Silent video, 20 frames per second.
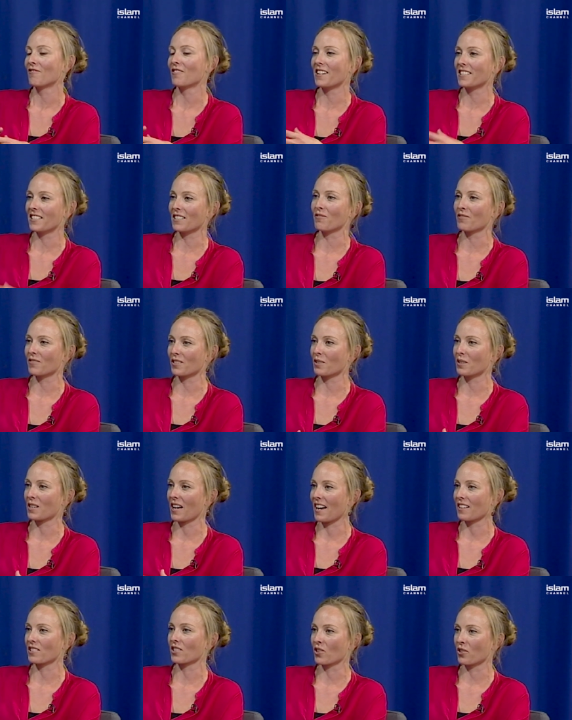ready for
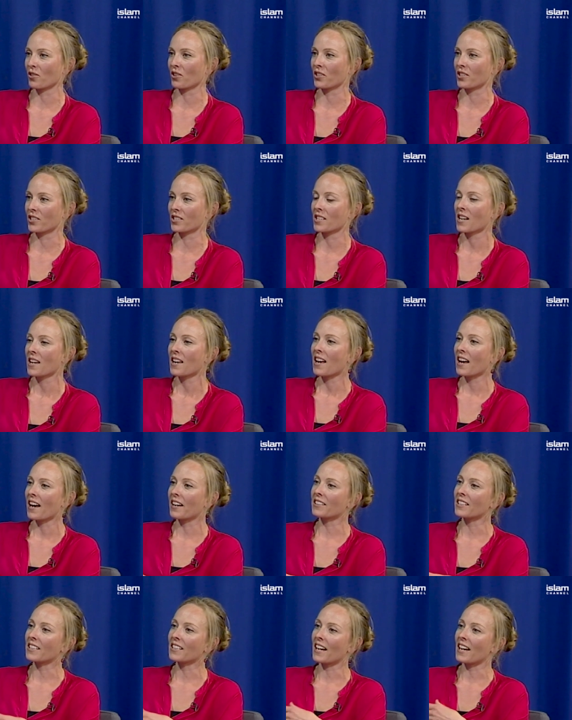adulthood.
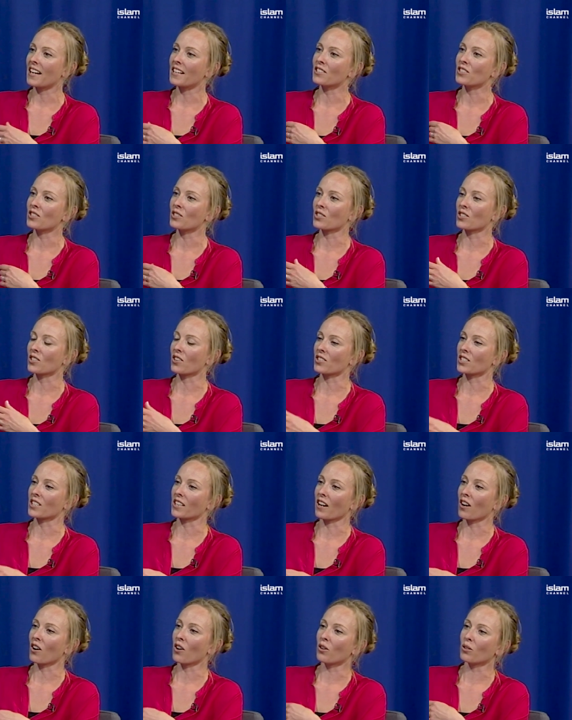And then as you start to
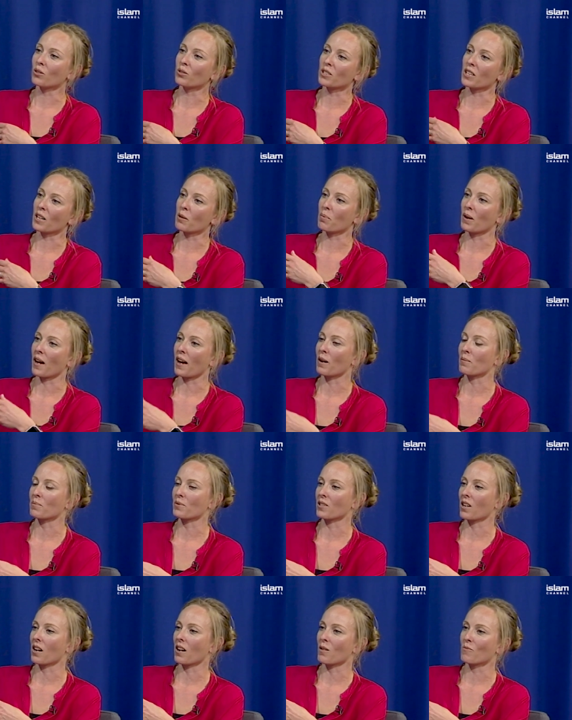get older,
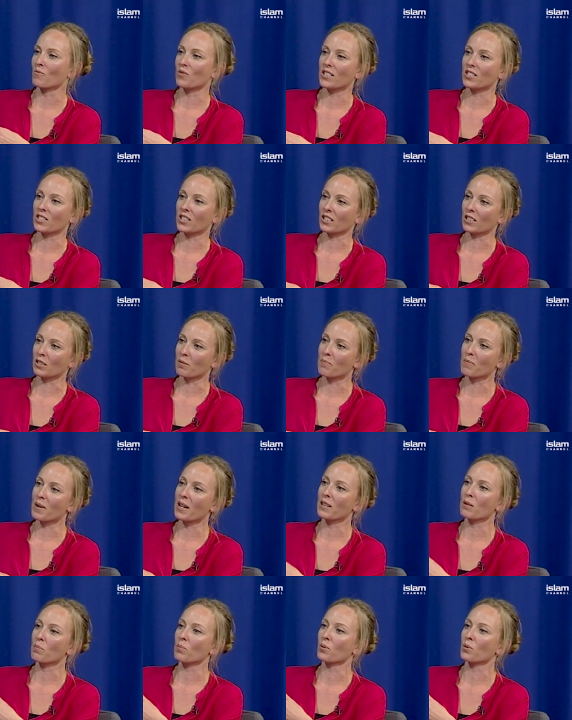perhaps um, reaching the
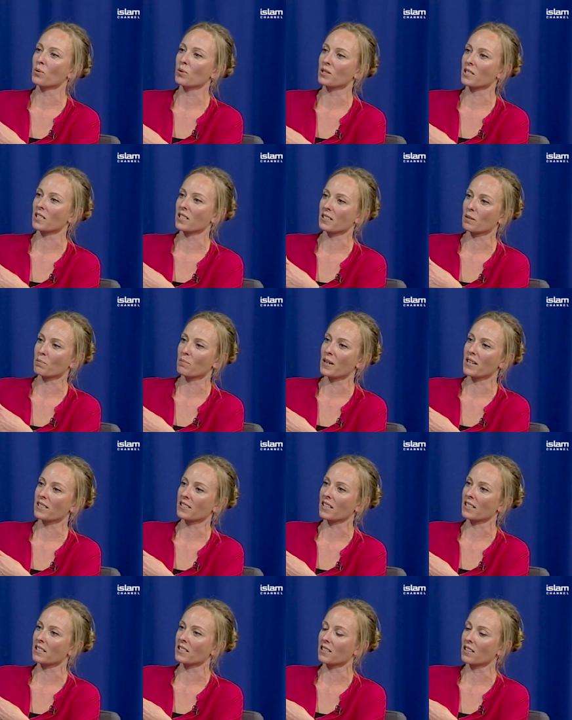menopause and as
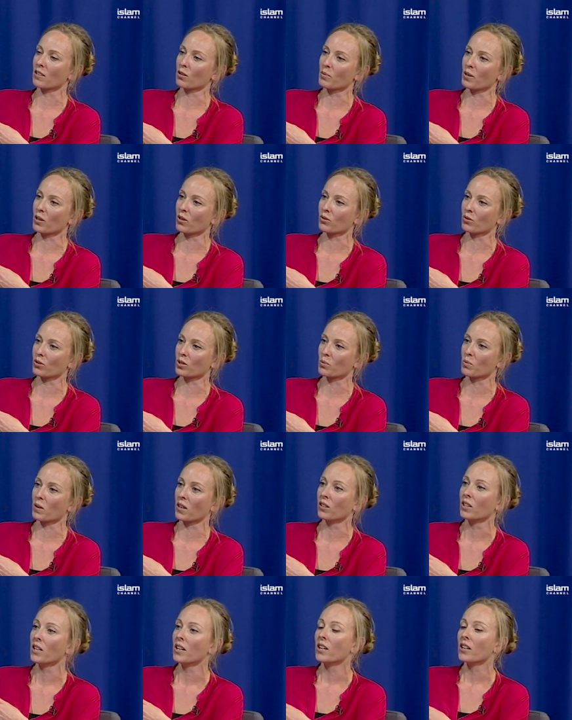men get a little bit older as
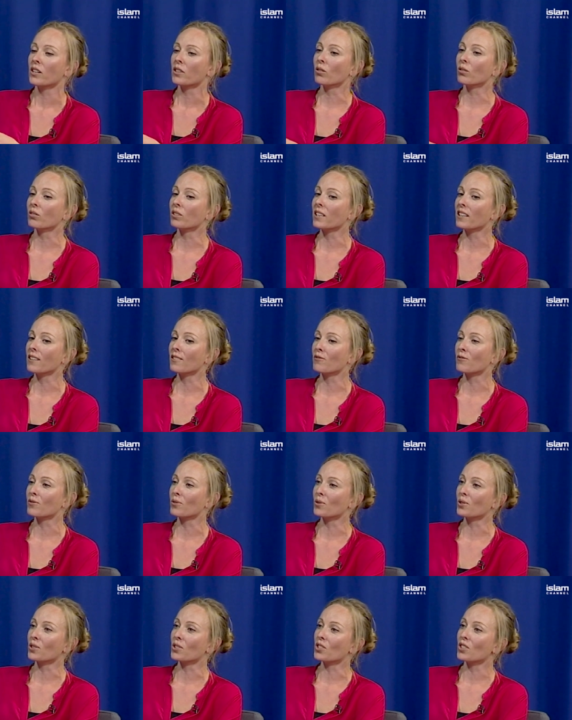well, your need
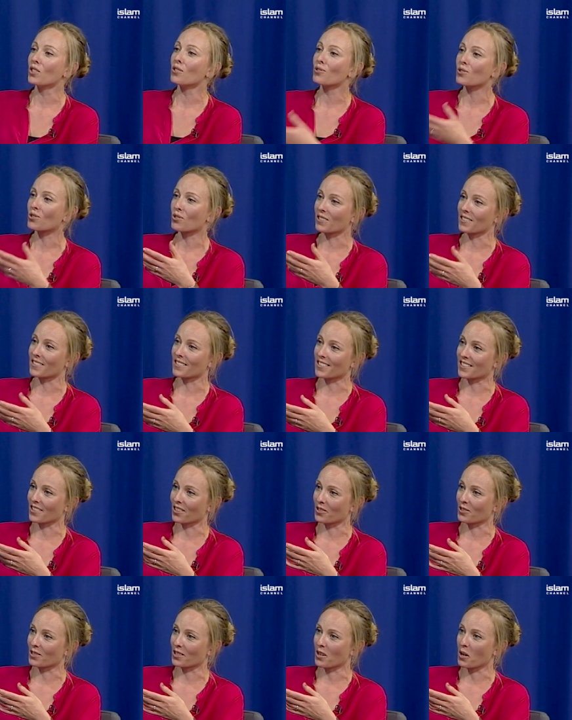for nutrients
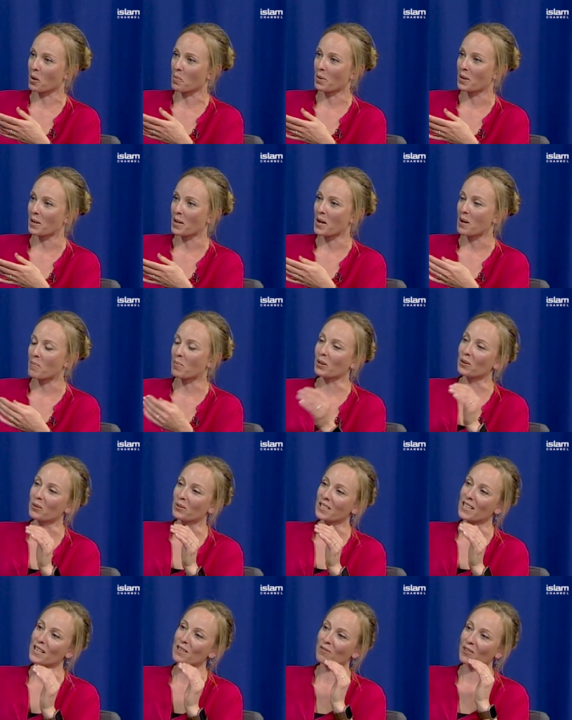goes up but
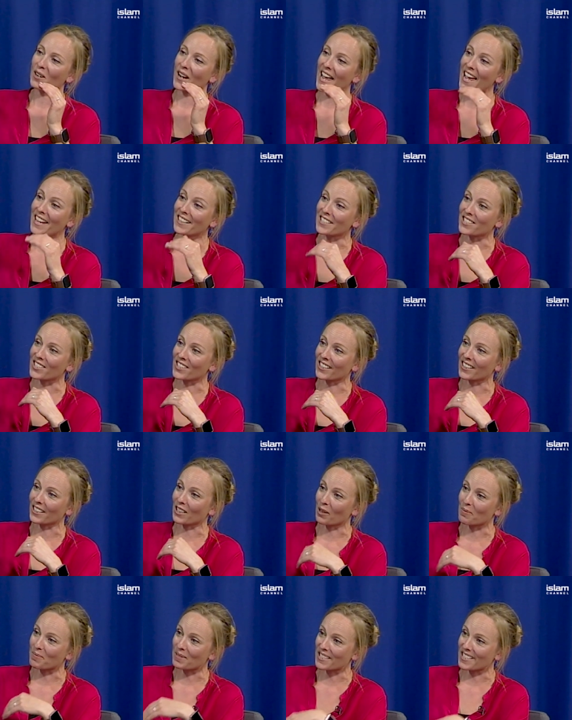your need for energy
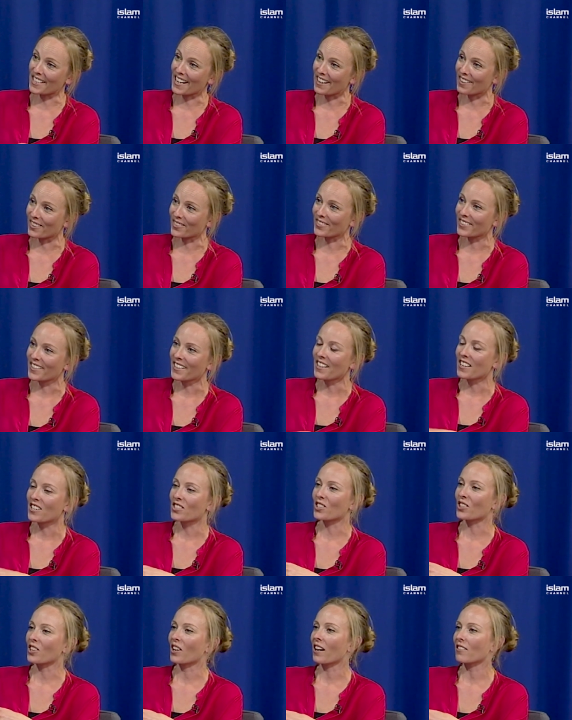comes down.
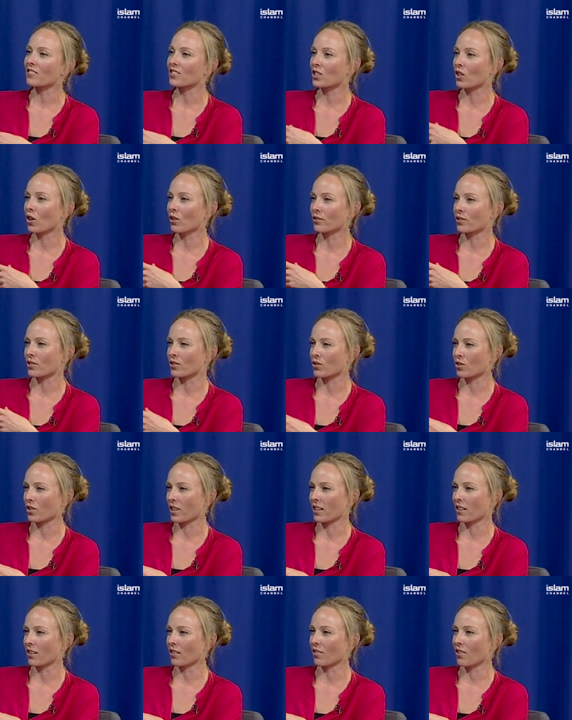So you have to
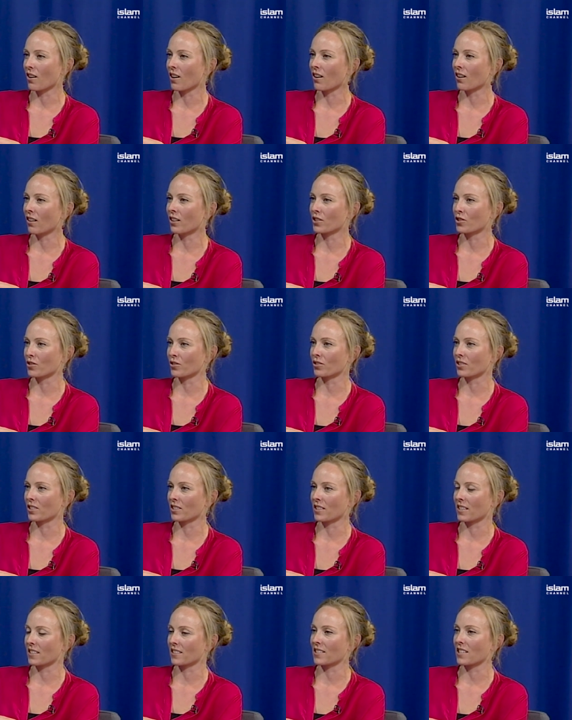concentrate a lot harder on the
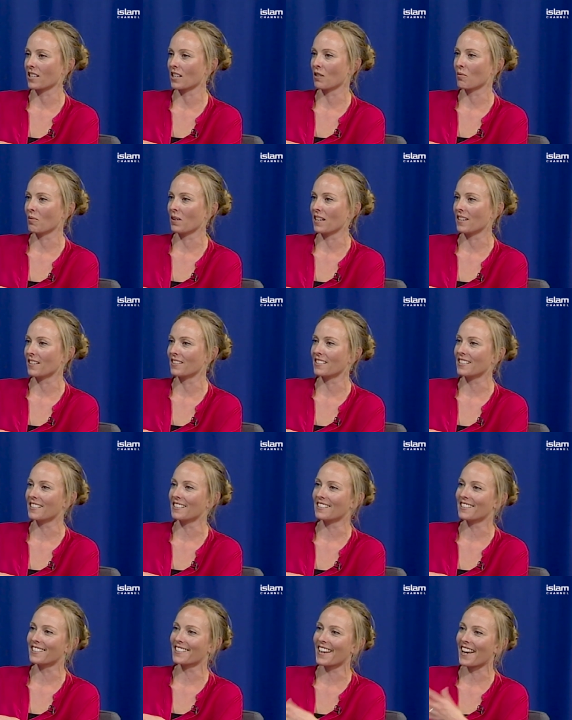things that you eat and
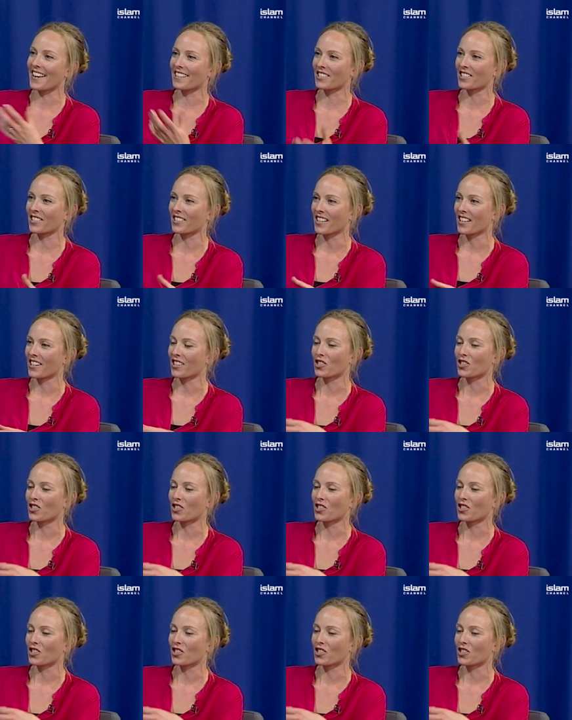eat less